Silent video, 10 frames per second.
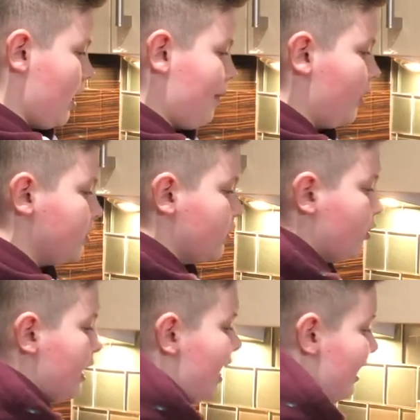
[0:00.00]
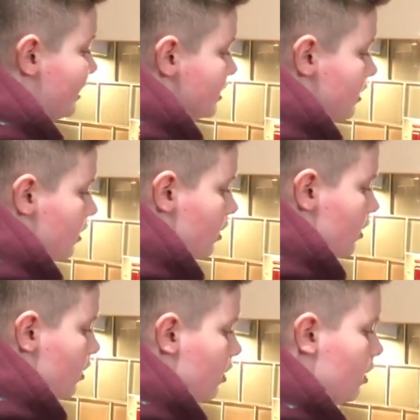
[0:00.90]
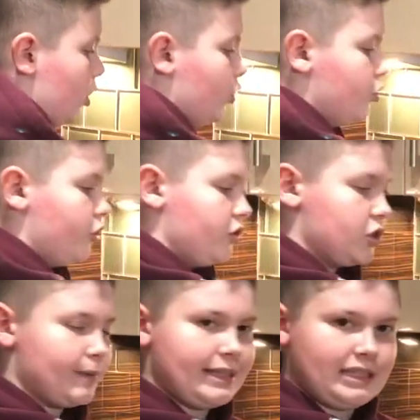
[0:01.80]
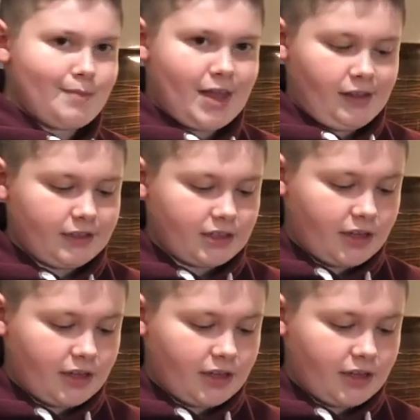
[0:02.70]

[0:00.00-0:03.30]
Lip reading: I'm also going to add 120 ml of